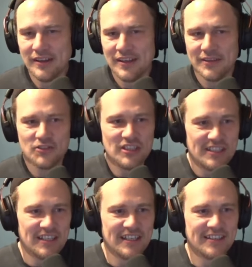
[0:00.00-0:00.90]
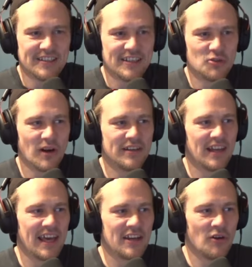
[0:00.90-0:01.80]
if she deleted it to
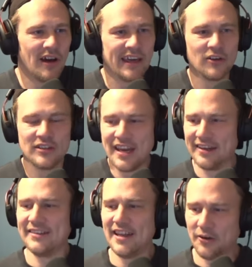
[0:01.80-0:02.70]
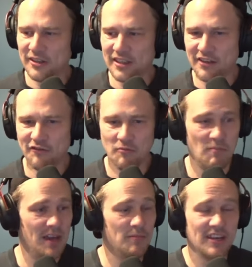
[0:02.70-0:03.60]
underline her I got hacked narrative.
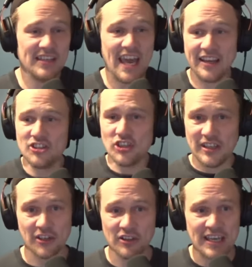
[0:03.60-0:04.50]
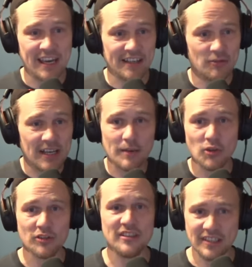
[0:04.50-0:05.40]
Maybe it actually got hacked, right? I'm
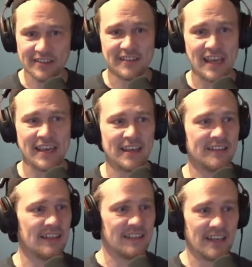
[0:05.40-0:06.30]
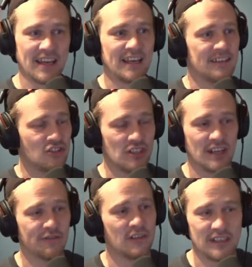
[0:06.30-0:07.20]
not here saying it didn't get hacked. She
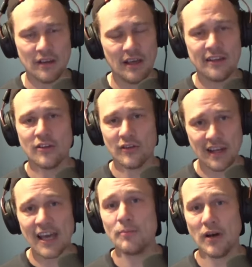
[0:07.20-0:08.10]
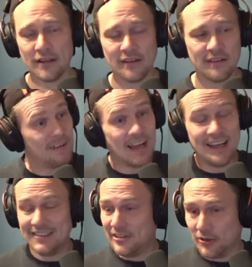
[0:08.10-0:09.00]
definitely hit those like buttons.
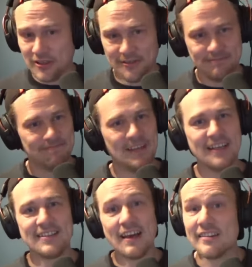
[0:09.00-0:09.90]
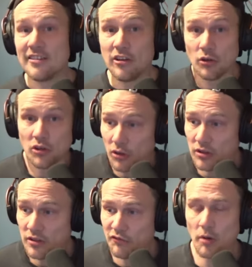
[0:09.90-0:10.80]
Look. It doesn't look
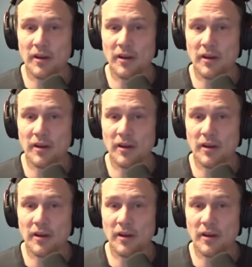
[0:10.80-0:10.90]
good from an